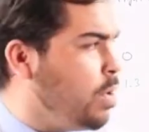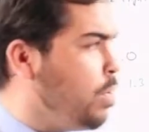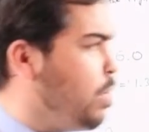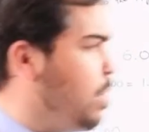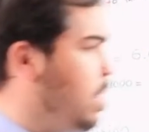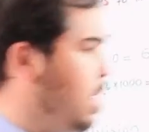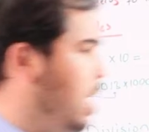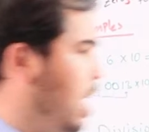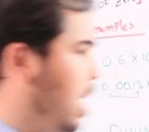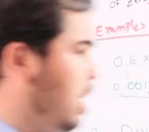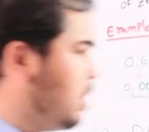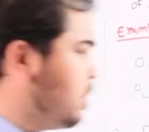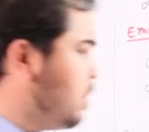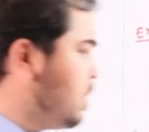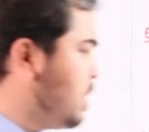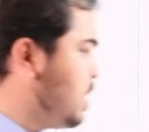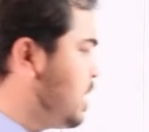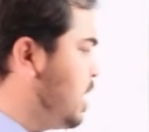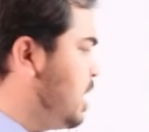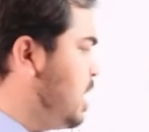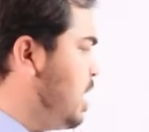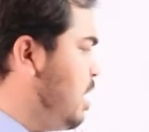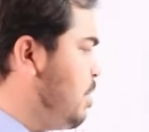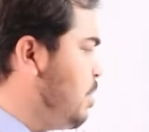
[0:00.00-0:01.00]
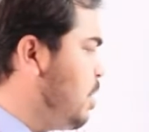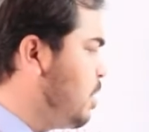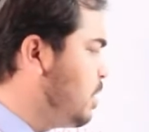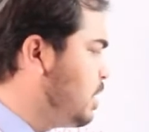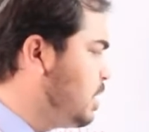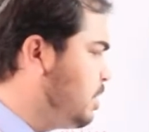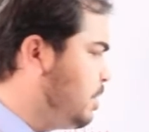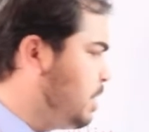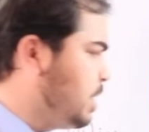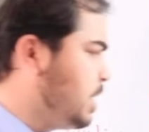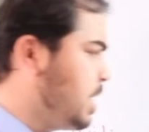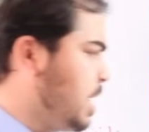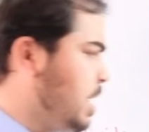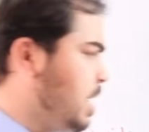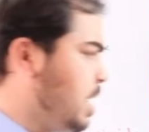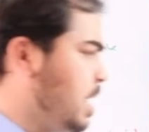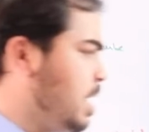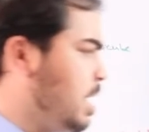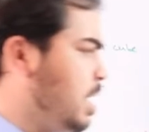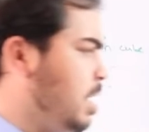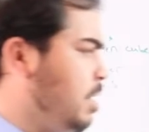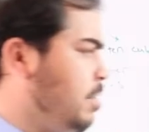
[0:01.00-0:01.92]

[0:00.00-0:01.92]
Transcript: We will also study about division.